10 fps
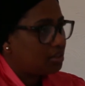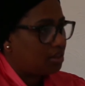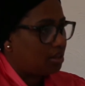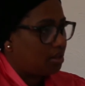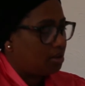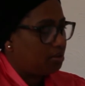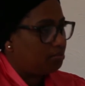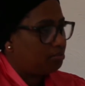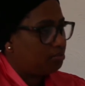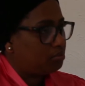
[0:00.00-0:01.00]

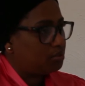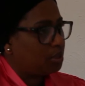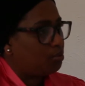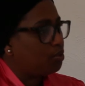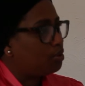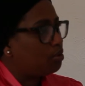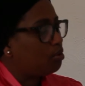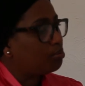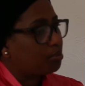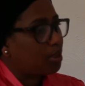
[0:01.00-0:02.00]
they will
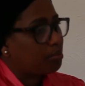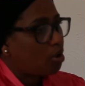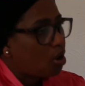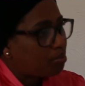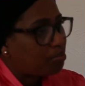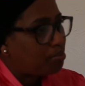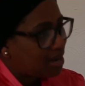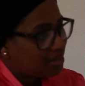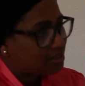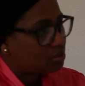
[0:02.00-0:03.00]
open them up
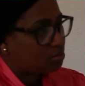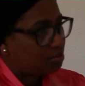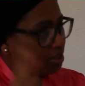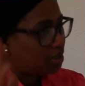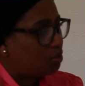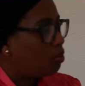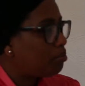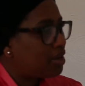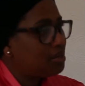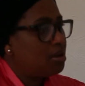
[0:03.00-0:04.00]
back to be
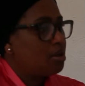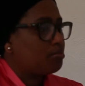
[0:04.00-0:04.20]
normal,